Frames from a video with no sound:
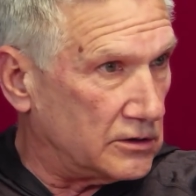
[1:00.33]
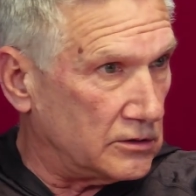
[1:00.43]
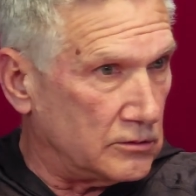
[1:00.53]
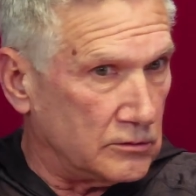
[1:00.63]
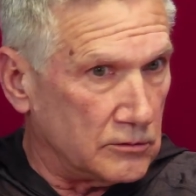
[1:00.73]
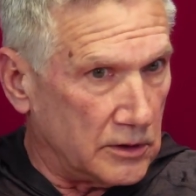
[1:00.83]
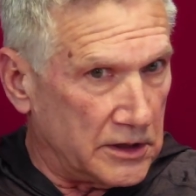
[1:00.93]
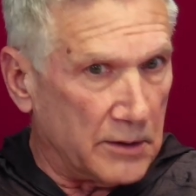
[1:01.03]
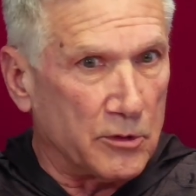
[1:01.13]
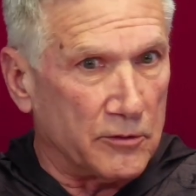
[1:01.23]
to a
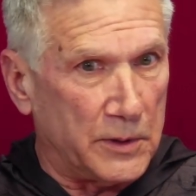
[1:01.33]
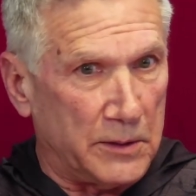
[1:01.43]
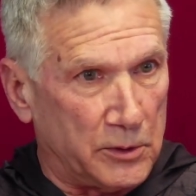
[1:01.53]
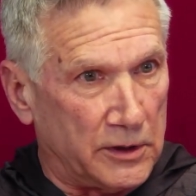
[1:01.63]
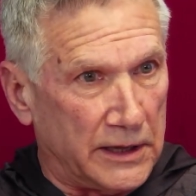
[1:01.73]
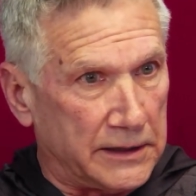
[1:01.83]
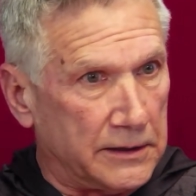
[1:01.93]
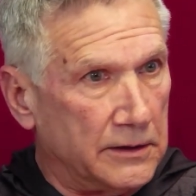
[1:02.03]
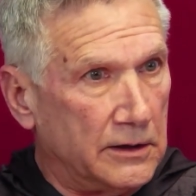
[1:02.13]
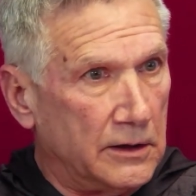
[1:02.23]
number of people that
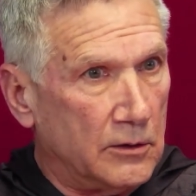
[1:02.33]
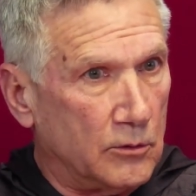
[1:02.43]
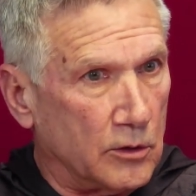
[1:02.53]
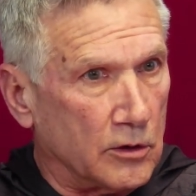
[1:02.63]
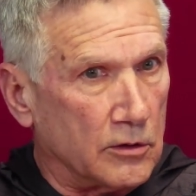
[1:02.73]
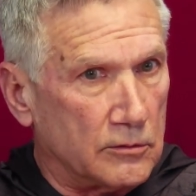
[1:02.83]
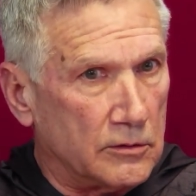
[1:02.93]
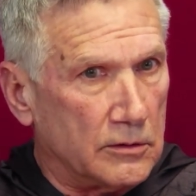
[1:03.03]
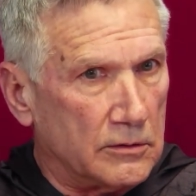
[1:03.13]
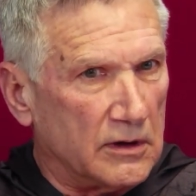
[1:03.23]
were
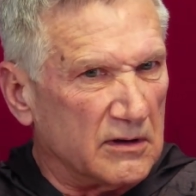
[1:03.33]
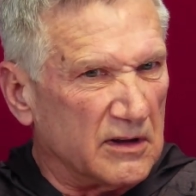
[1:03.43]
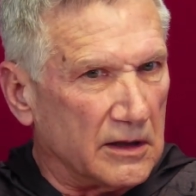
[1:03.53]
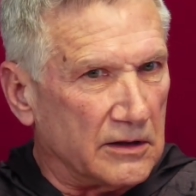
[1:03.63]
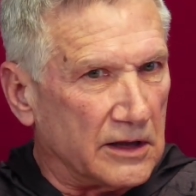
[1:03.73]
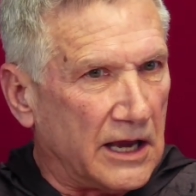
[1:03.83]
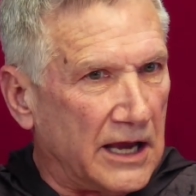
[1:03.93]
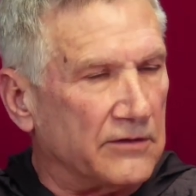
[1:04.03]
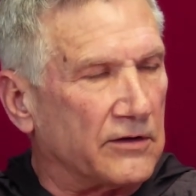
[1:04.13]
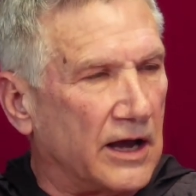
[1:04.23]
the
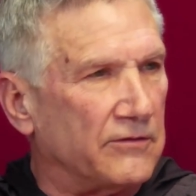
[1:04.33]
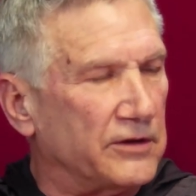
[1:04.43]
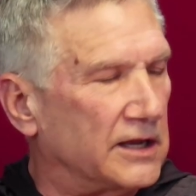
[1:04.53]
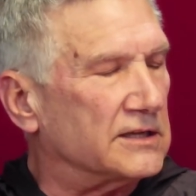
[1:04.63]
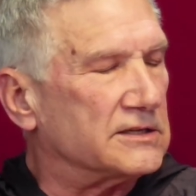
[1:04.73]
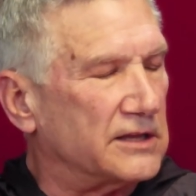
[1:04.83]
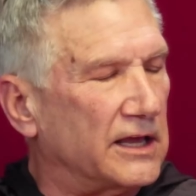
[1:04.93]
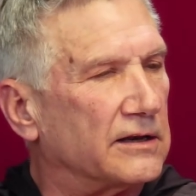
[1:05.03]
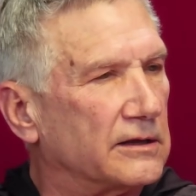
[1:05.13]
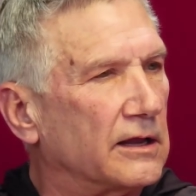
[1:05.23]
kind of confidants
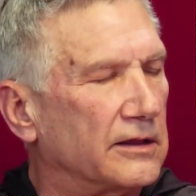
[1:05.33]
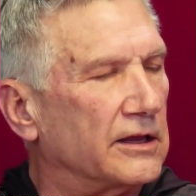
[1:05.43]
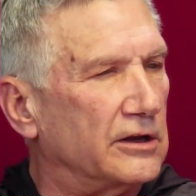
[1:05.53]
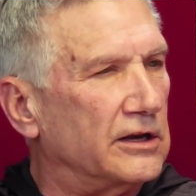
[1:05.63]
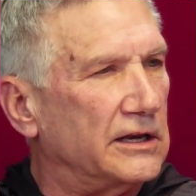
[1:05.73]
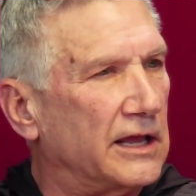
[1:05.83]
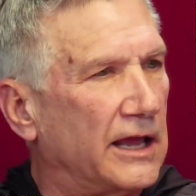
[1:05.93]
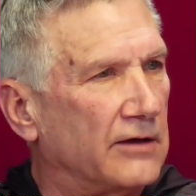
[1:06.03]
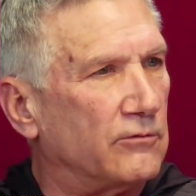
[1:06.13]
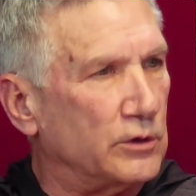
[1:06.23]
that I think you need to
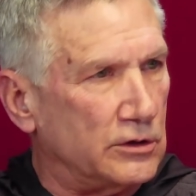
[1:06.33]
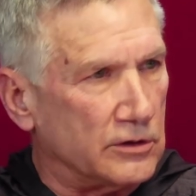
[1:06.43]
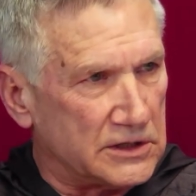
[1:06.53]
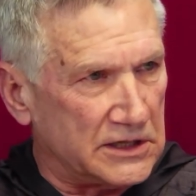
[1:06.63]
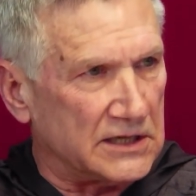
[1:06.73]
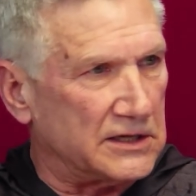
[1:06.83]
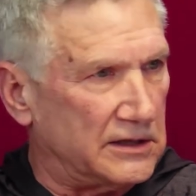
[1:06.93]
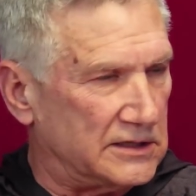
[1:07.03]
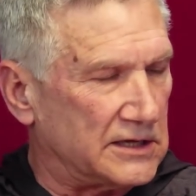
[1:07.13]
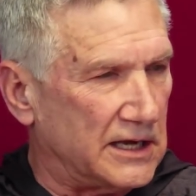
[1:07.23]
have when you're
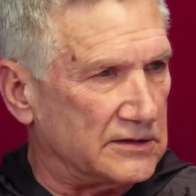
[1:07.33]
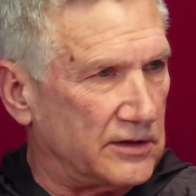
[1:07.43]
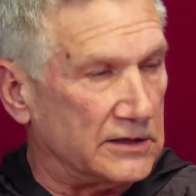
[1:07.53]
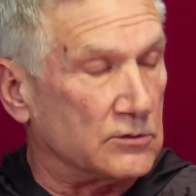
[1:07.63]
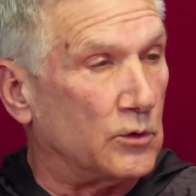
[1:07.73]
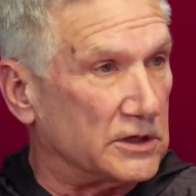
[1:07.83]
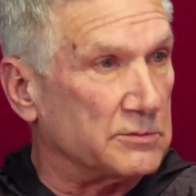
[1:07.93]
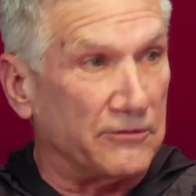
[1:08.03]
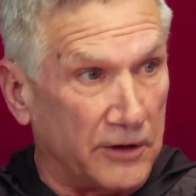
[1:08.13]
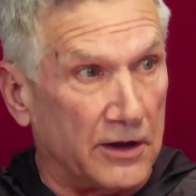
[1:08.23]
assessing these kinds of things. One is
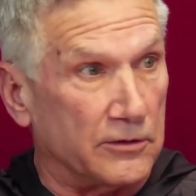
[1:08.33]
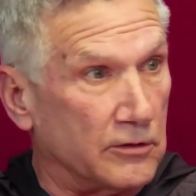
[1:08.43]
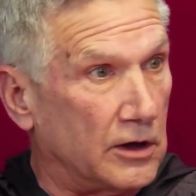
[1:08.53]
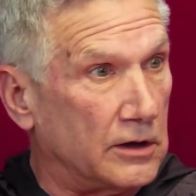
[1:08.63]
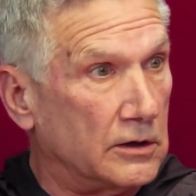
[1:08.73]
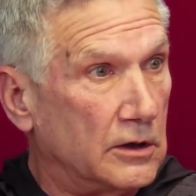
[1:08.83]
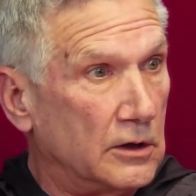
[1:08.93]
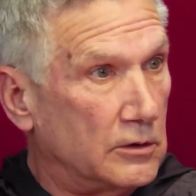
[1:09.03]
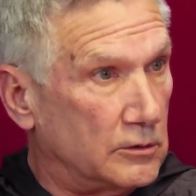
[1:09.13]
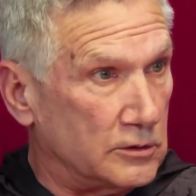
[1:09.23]
my father-in-law,
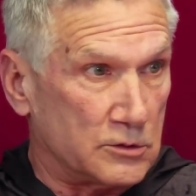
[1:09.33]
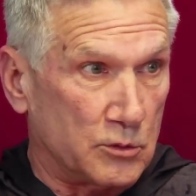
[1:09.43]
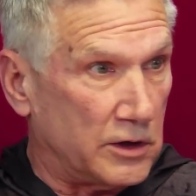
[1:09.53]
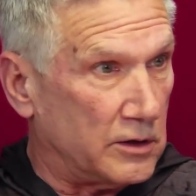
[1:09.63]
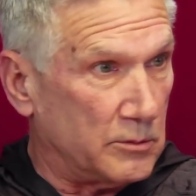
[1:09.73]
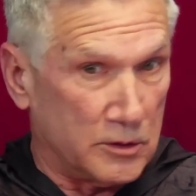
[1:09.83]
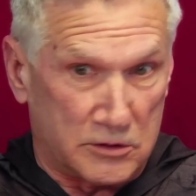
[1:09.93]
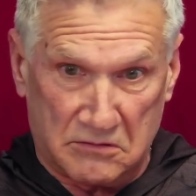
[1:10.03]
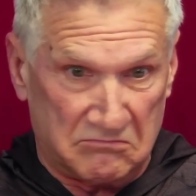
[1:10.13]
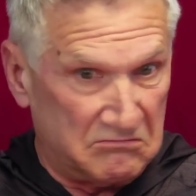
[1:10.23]
who's one of the most